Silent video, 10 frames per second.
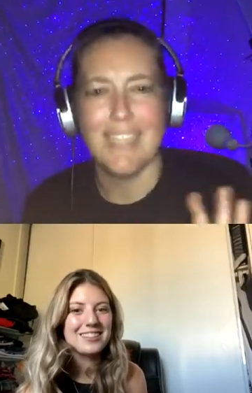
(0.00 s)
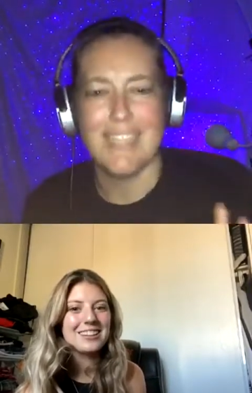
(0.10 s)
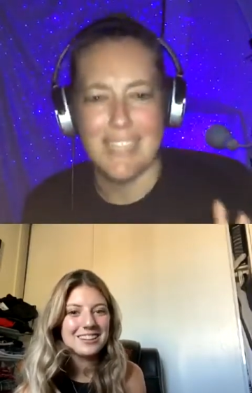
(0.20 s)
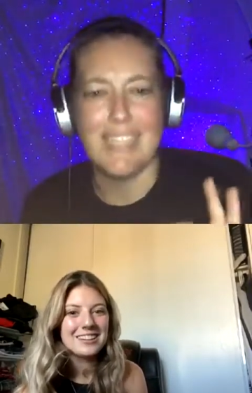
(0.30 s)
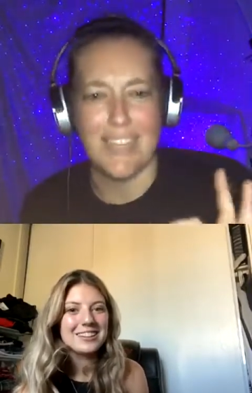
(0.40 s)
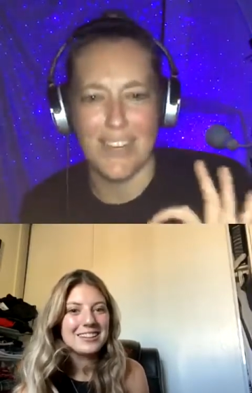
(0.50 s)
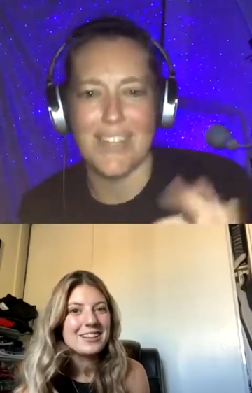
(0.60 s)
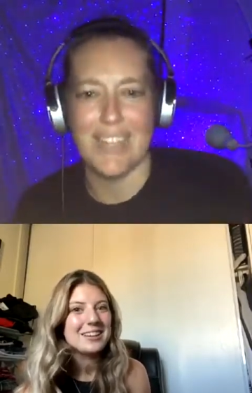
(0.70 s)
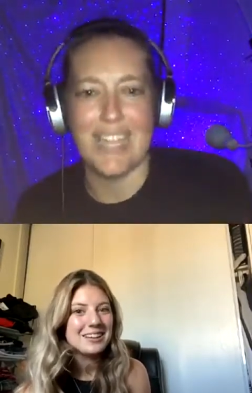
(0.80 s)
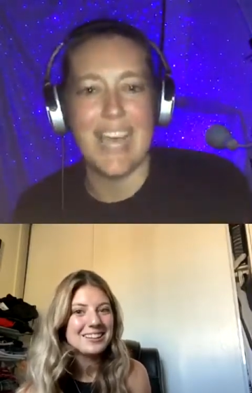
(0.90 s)

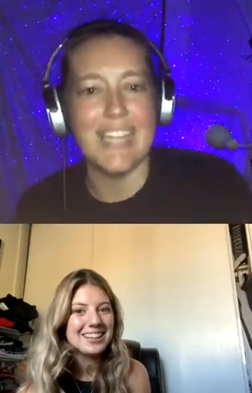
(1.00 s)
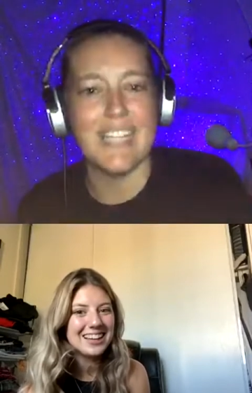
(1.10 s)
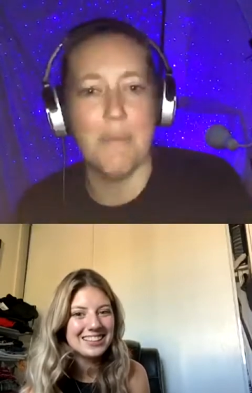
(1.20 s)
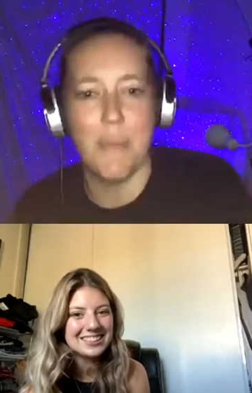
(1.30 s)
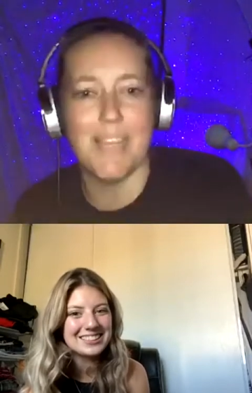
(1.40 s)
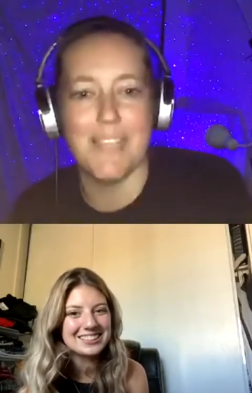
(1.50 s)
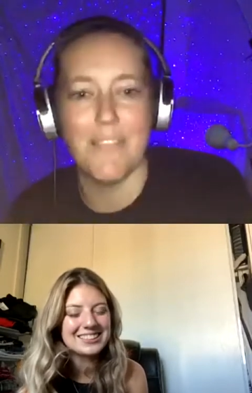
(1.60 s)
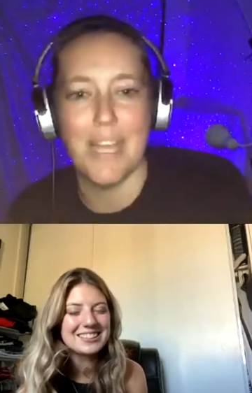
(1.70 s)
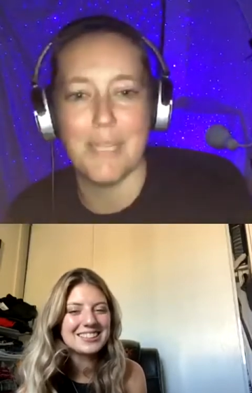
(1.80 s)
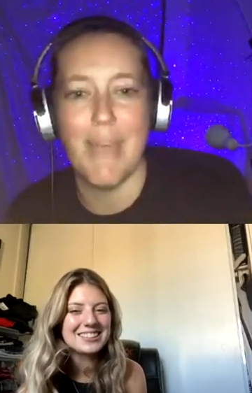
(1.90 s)
Speaker 1: Seriously, that's an impressive
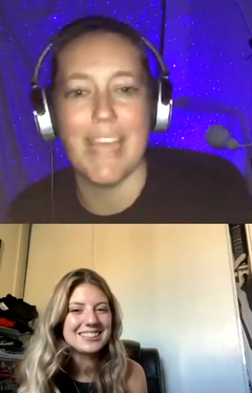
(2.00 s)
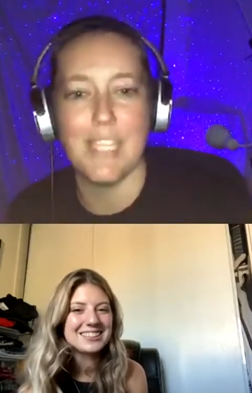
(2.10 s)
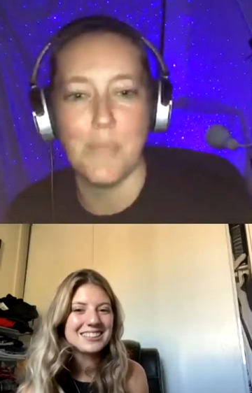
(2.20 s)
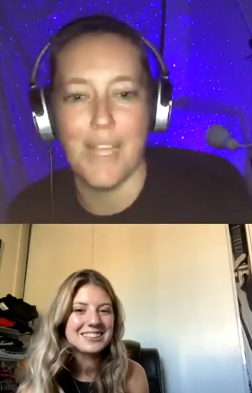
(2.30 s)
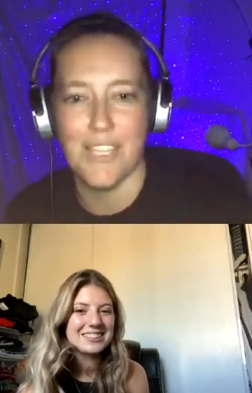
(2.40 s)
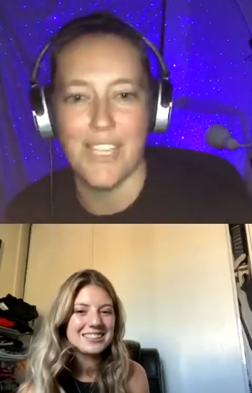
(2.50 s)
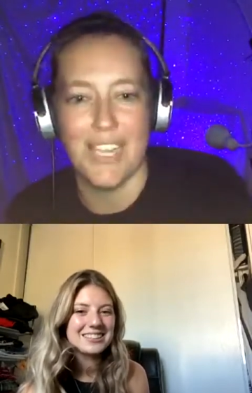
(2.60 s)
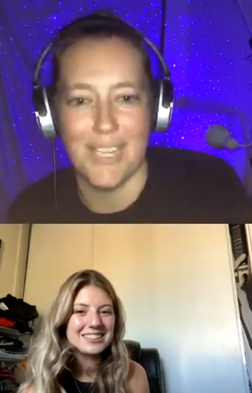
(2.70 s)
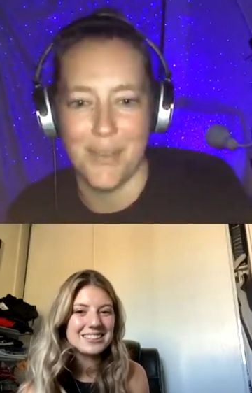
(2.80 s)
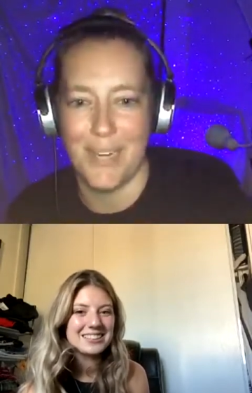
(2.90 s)
resume, especially
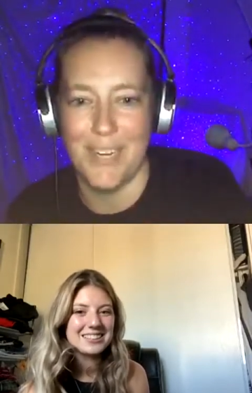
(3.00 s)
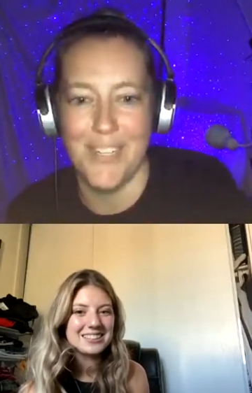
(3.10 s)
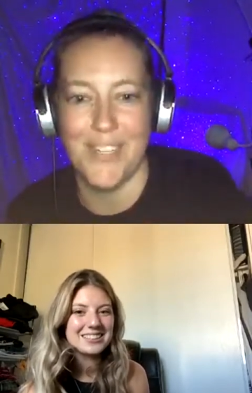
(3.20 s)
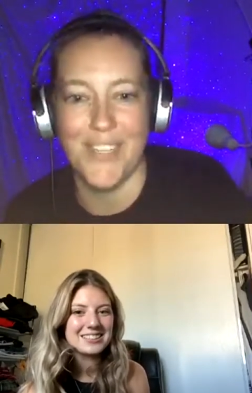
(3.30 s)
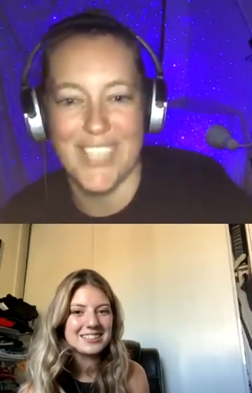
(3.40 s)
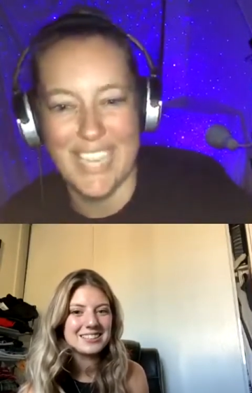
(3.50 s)
at 20 years old.